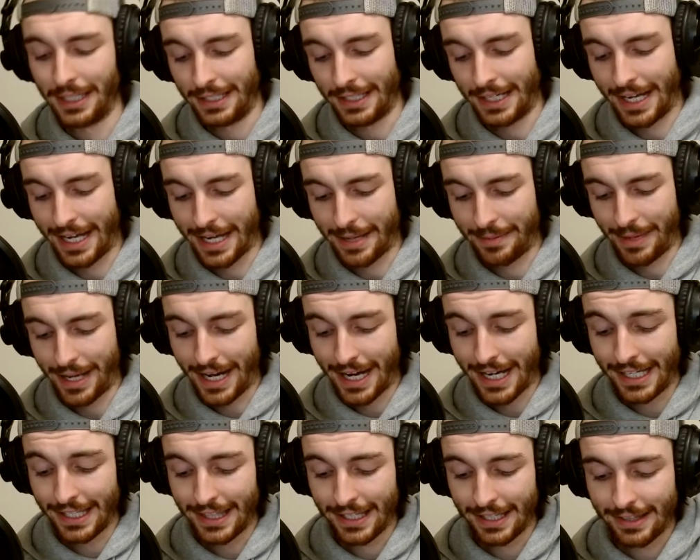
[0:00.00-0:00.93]
And
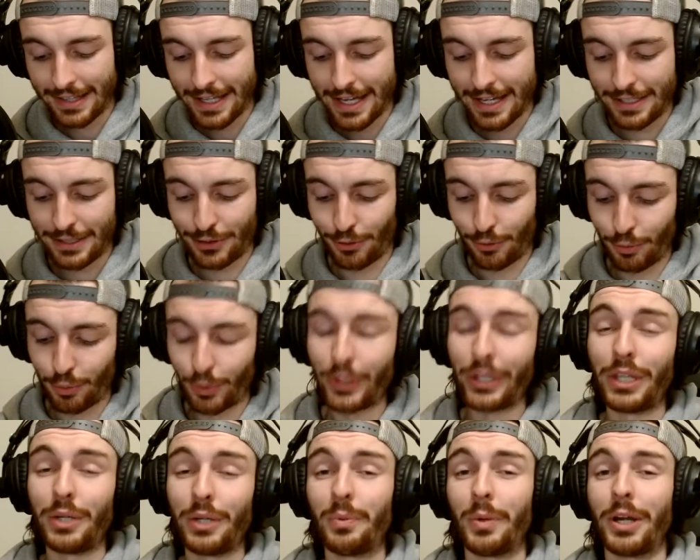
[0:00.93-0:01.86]
I think that is
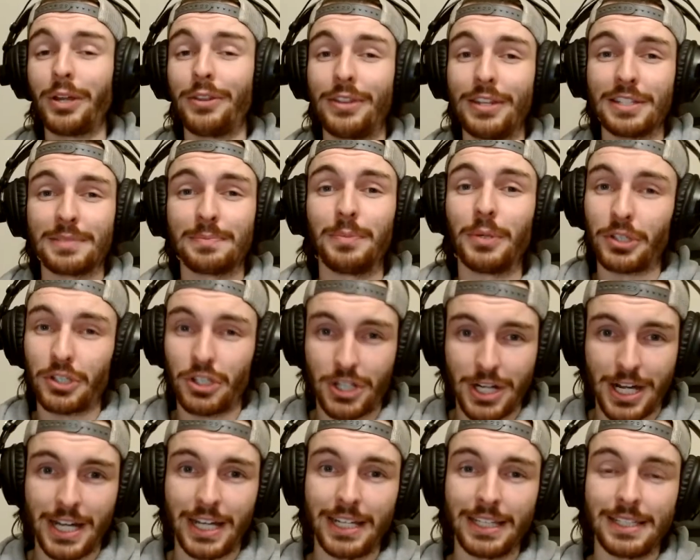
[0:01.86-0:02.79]
really where this book
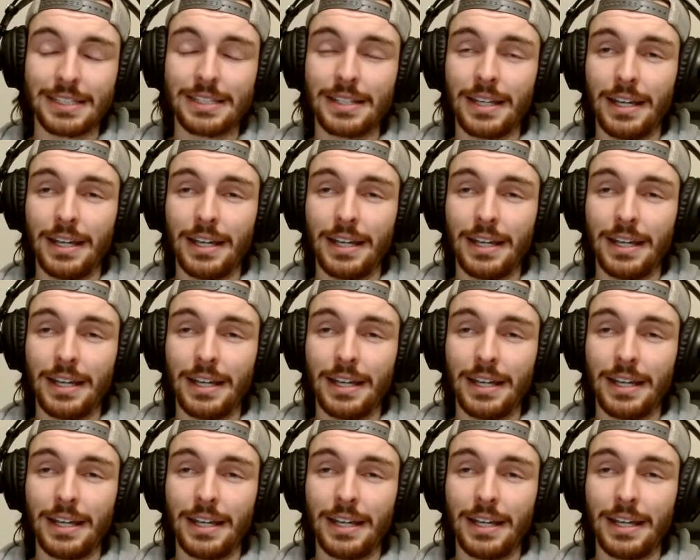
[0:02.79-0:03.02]
shines,